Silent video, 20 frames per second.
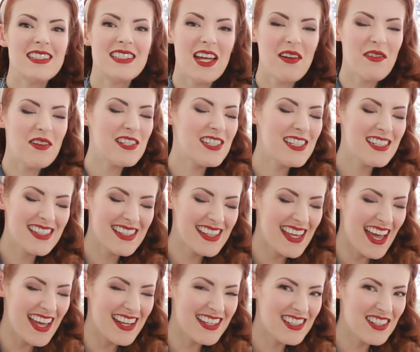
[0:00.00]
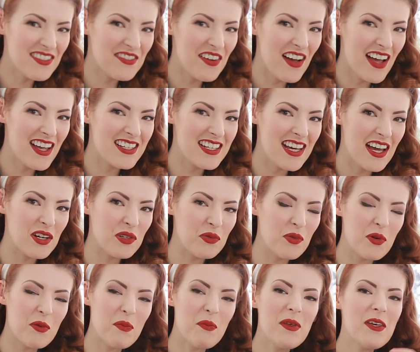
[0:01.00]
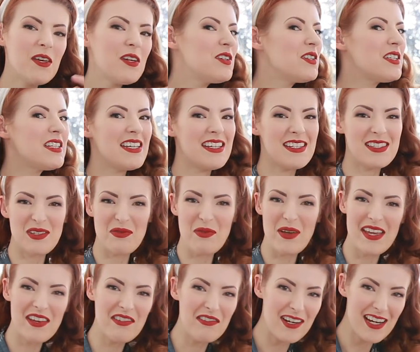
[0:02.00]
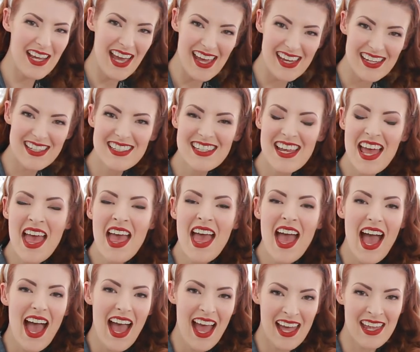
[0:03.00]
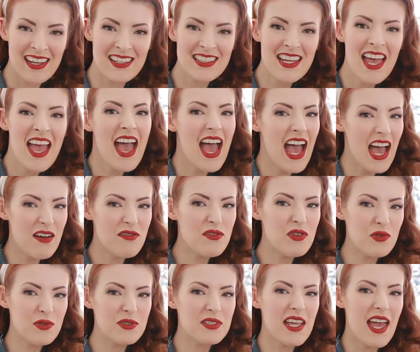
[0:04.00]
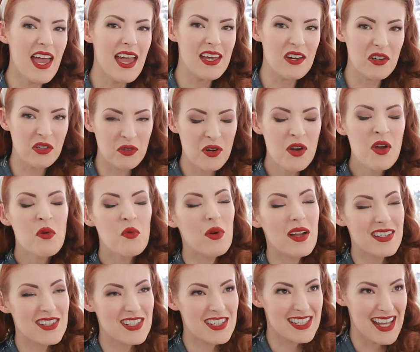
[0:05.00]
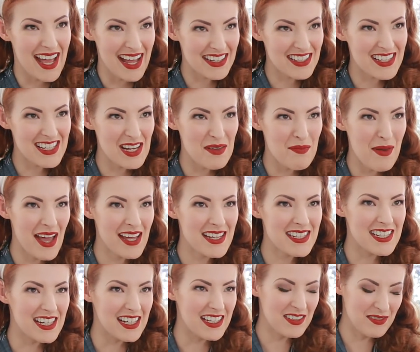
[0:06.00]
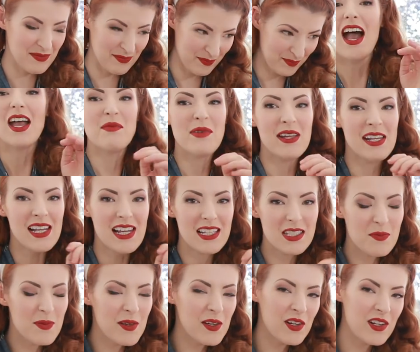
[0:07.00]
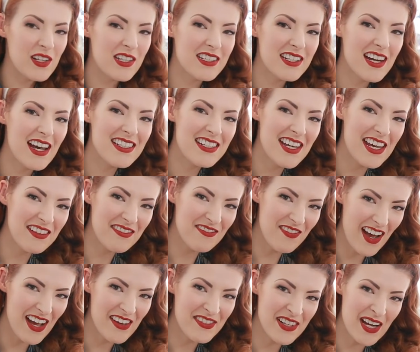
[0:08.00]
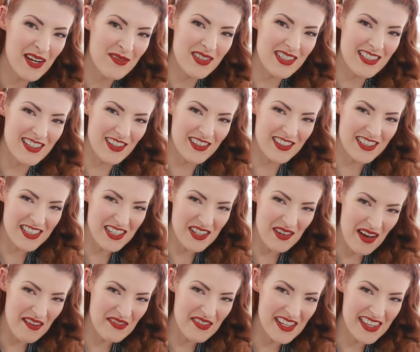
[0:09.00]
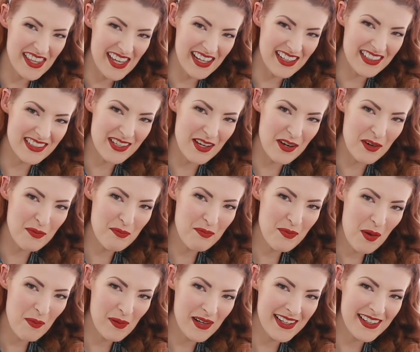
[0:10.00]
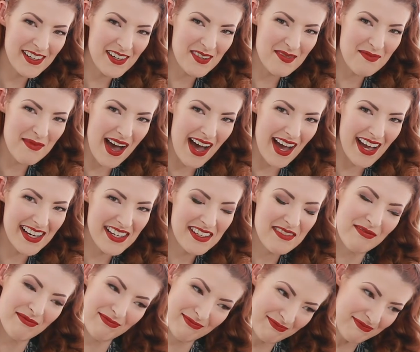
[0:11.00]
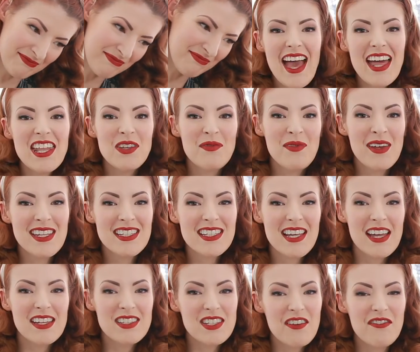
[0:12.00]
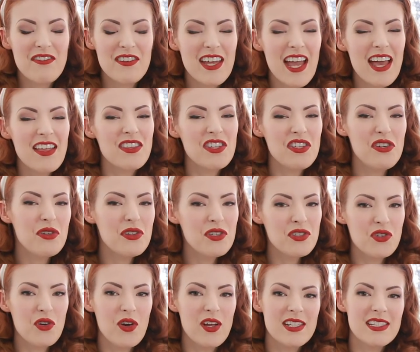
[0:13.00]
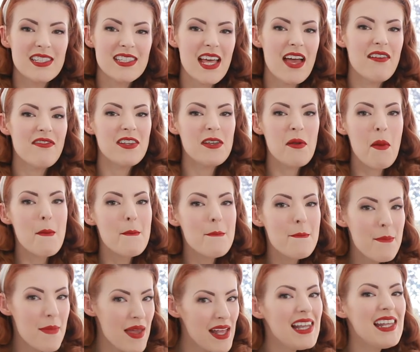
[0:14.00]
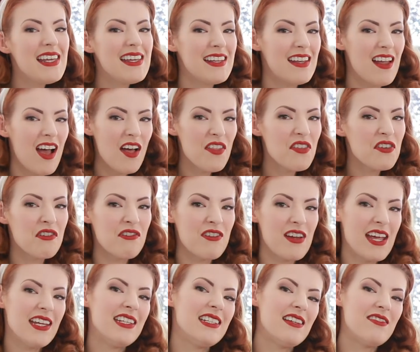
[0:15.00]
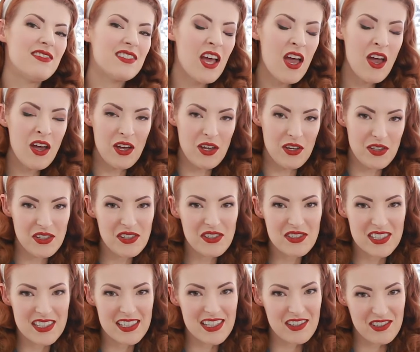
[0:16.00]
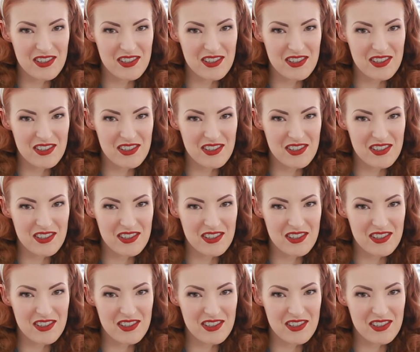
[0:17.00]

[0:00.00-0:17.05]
Stay watching till the end to find out what beauties we create and have your say on which is actually better. I mean, let's be honest, I take 5 times as long to do everything, so probably not mine. In the meantime, don't forget that you can join 7 million other creatives who use